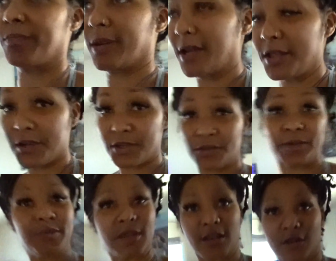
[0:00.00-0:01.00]
my other
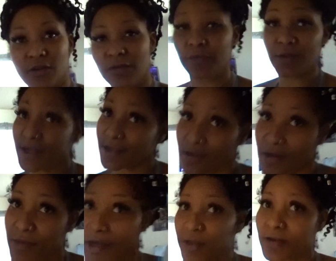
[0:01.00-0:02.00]
YouTube channel. If you guys are
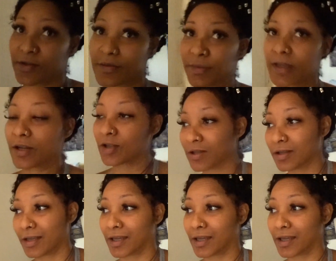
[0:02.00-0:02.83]
on my other YouTube channel, you need to